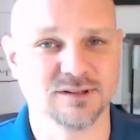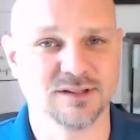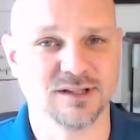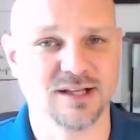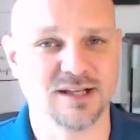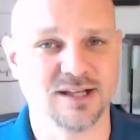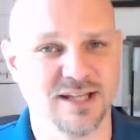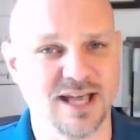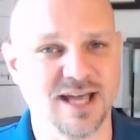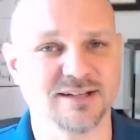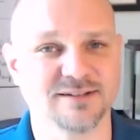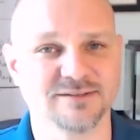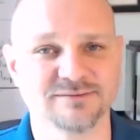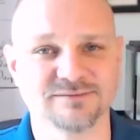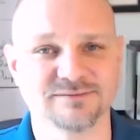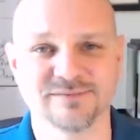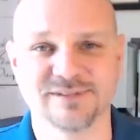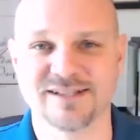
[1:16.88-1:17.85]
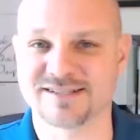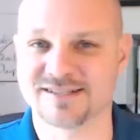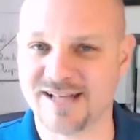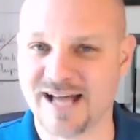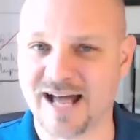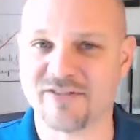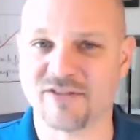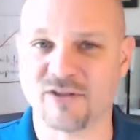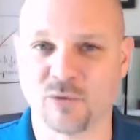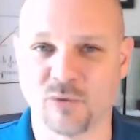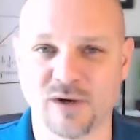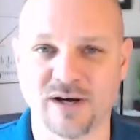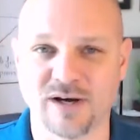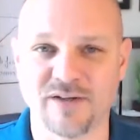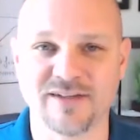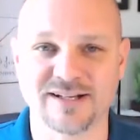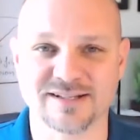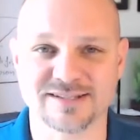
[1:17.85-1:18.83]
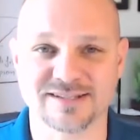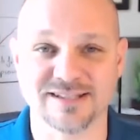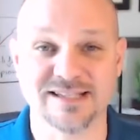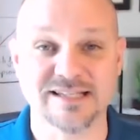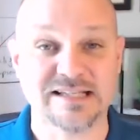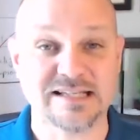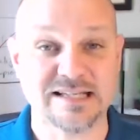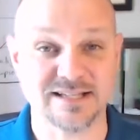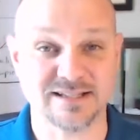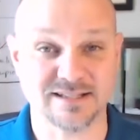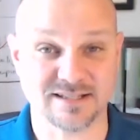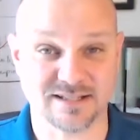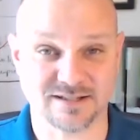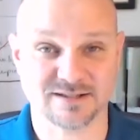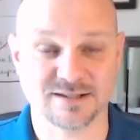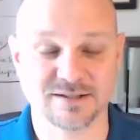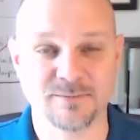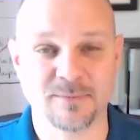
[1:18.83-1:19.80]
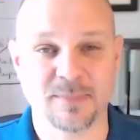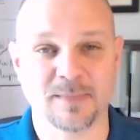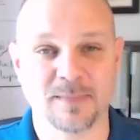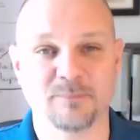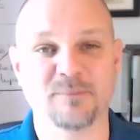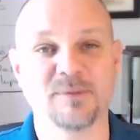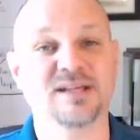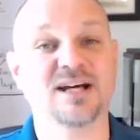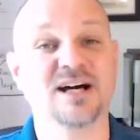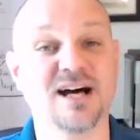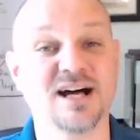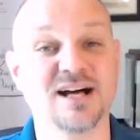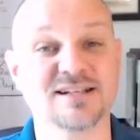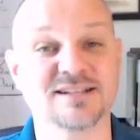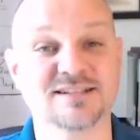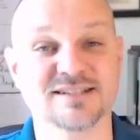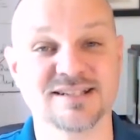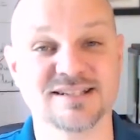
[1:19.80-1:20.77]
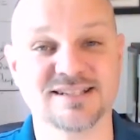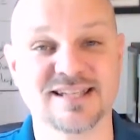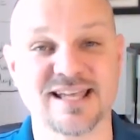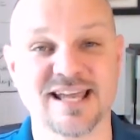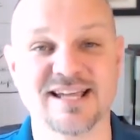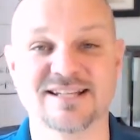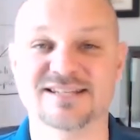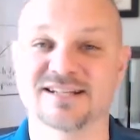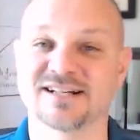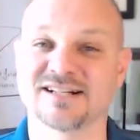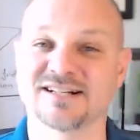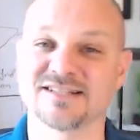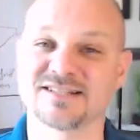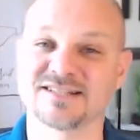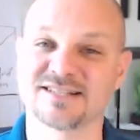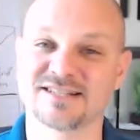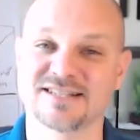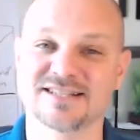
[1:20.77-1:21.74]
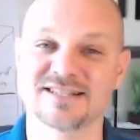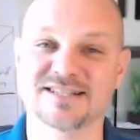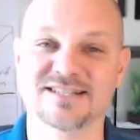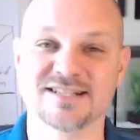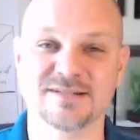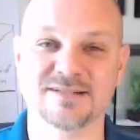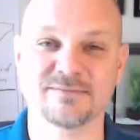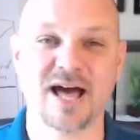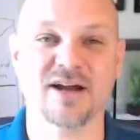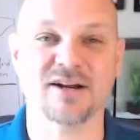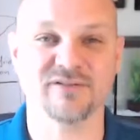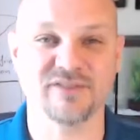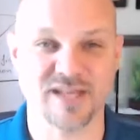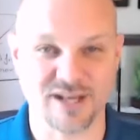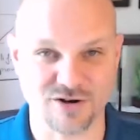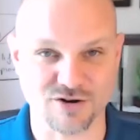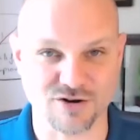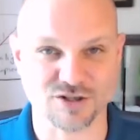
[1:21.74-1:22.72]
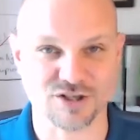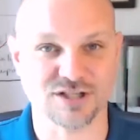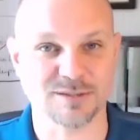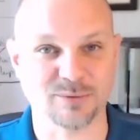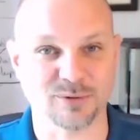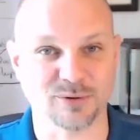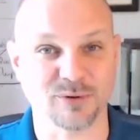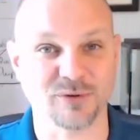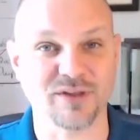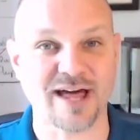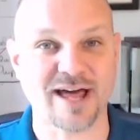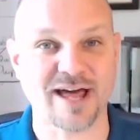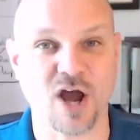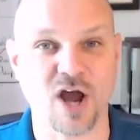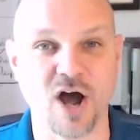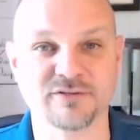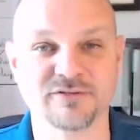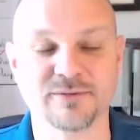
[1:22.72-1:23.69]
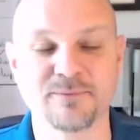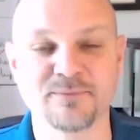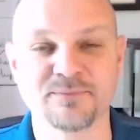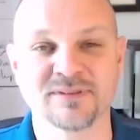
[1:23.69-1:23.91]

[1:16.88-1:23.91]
and yet it's not the one that's the easiest because it takes a consistent amount of energy to pull that off.